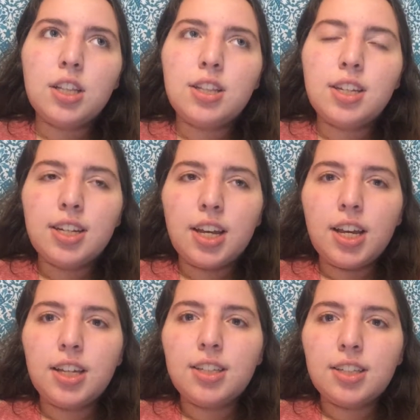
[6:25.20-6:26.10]

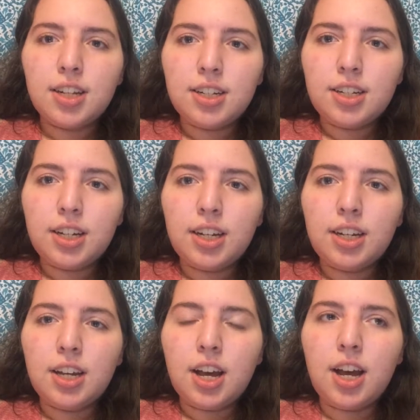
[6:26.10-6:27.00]
today,
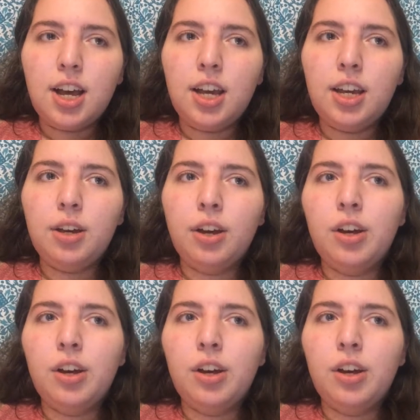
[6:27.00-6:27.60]
Sunday, I